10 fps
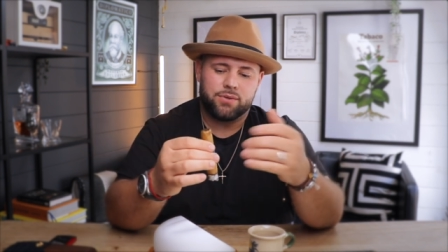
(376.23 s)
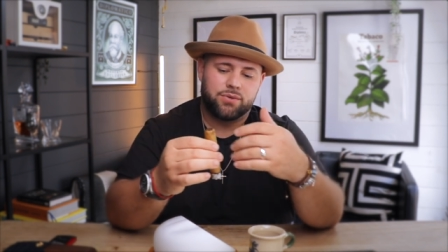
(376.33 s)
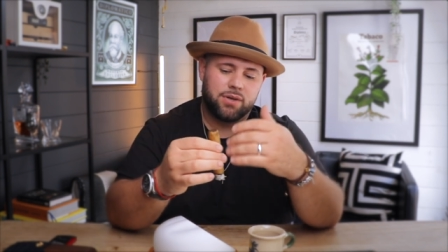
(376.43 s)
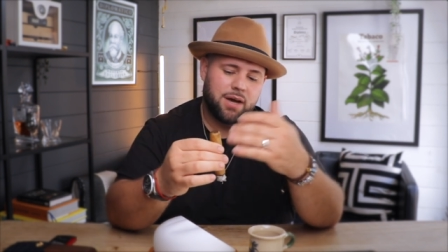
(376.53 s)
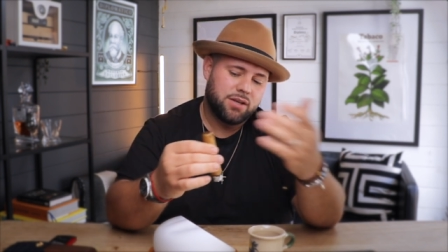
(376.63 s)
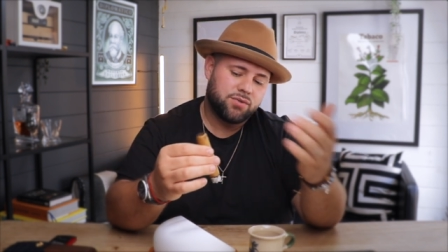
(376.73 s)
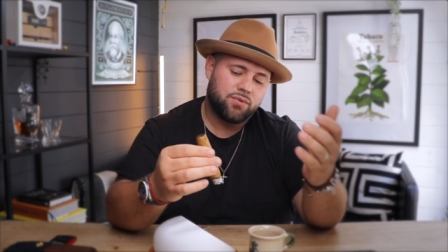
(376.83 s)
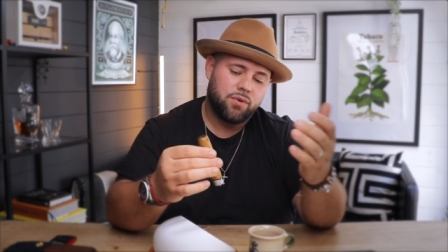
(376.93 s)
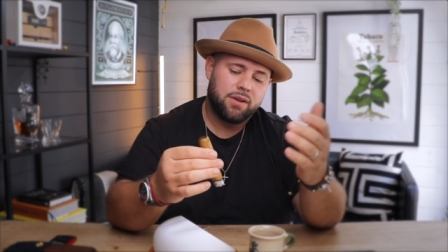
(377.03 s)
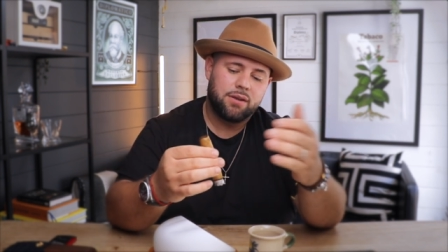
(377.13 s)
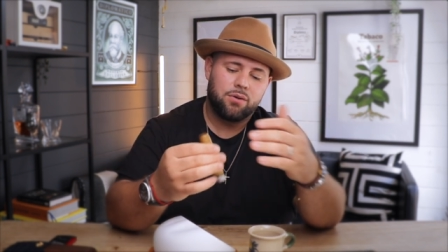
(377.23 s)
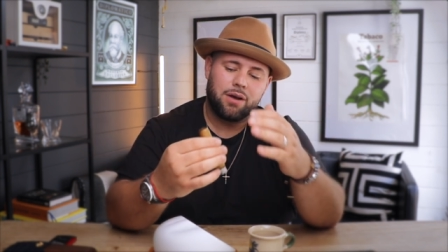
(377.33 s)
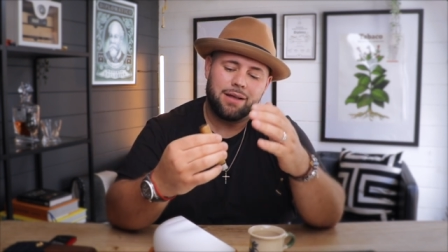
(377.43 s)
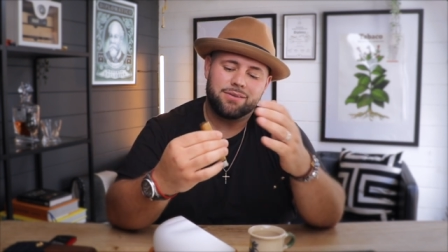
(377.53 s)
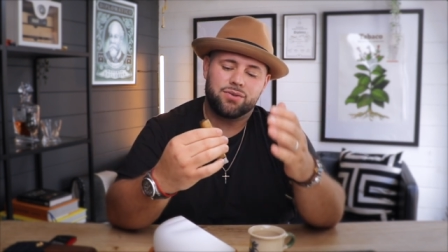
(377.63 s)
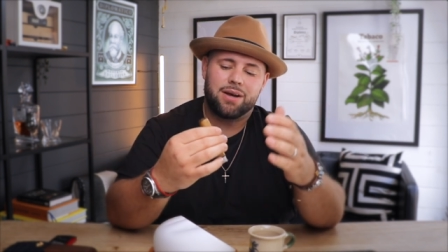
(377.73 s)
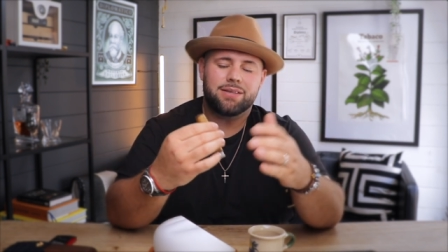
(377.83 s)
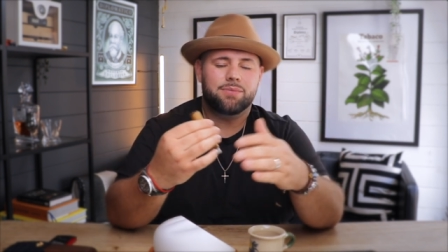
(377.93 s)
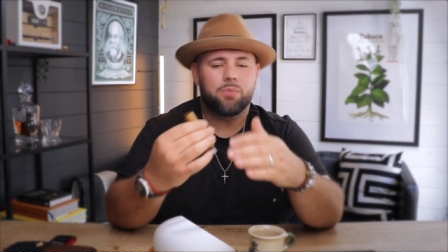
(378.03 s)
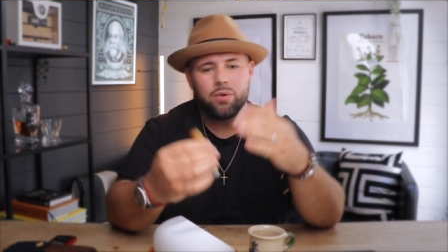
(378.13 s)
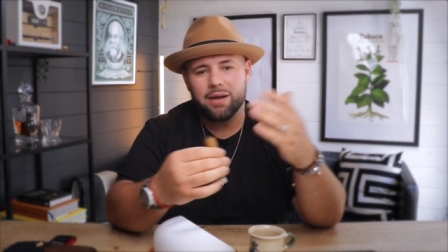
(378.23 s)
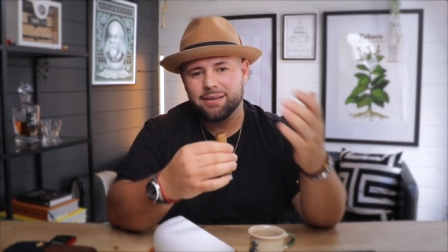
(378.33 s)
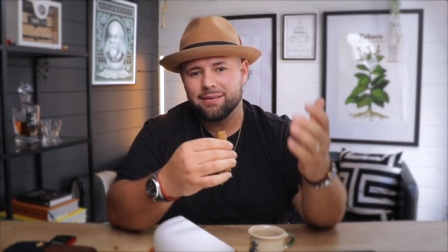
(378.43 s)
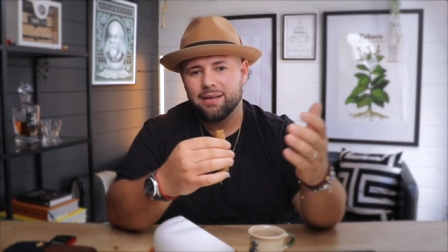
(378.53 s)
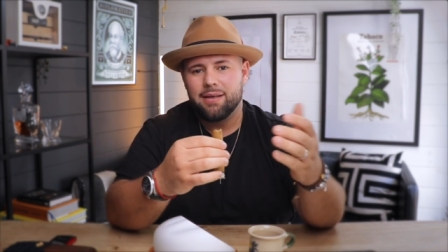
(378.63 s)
Your cigar is ruined. You can try and smoke it,